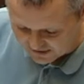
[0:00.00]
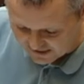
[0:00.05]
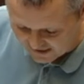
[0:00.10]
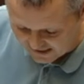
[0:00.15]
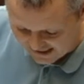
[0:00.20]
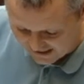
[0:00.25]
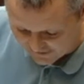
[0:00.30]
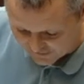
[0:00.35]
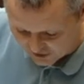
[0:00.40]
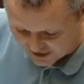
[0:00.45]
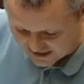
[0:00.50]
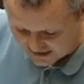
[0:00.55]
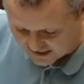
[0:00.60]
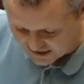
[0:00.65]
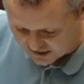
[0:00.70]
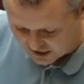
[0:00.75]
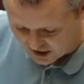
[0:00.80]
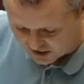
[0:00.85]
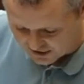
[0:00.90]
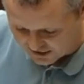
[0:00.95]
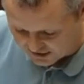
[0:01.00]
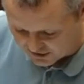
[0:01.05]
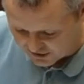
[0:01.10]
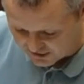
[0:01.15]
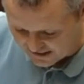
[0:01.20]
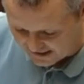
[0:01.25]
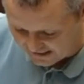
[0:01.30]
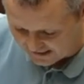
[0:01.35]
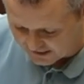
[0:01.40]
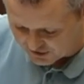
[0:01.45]
together is starting to
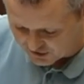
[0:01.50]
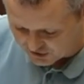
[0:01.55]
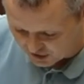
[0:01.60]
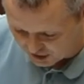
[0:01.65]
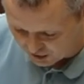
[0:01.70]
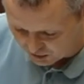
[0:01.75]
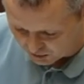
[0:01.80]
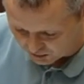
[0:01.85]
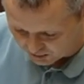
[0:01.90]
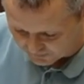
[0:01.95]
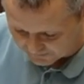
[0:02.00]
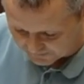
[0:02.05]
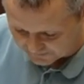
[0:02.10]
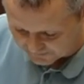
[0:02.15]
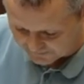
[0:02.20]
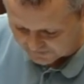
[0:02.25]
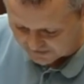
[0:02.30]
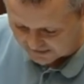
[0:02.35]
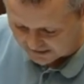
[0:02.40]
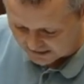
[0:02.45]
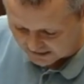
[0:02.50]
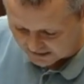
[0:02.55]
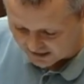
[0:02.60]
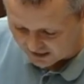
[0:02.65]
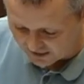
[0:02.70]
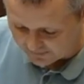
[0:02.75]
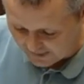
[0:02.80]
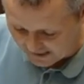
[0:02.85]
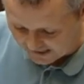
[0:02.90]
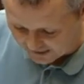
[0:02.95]
take its toll.
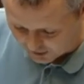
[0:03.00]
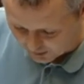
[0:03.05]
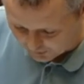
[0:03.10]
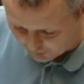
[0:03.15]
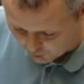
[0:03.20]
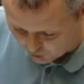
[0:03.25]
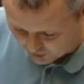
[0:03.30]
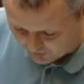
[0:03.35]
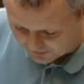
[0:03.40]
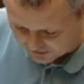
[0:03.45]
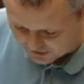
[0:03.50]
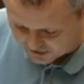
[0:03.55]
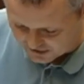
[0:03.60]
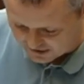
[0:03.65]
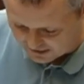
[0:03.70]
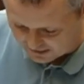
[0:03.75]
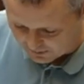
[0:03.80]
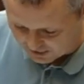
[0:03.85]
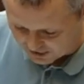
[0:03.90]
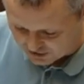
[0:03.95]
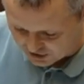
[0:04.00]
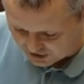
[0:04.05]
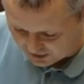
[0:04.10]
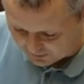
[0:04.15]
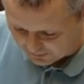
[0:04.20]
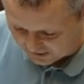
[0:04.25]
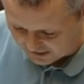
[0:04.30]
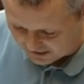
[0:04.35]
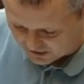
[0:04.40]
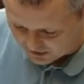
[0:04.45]
I've made an appointment to see my
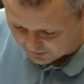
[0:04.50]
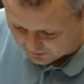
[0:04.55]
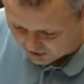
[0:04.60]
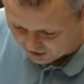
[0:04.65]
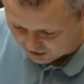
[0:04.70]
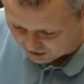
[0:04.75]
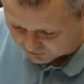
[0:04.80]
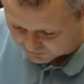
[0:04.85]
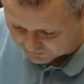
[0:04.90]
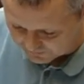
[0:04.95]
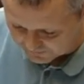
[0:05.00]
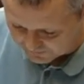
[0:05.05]
GP tomorrow.